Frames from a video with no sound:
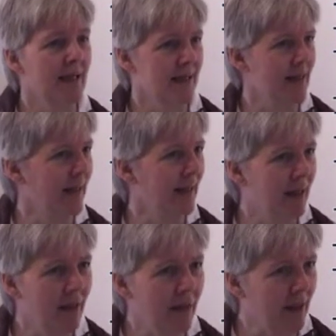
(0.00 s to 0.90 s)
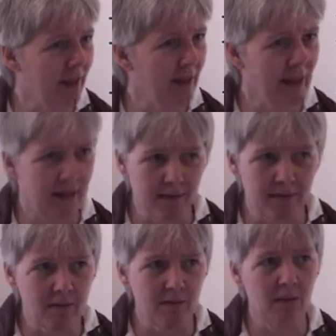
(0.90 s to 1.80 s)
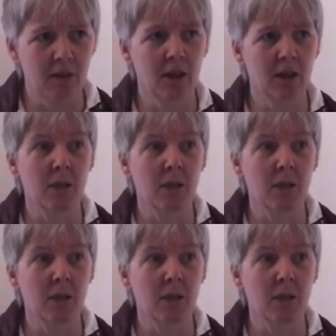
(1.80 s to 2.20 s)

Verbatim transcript: is there anything else uh,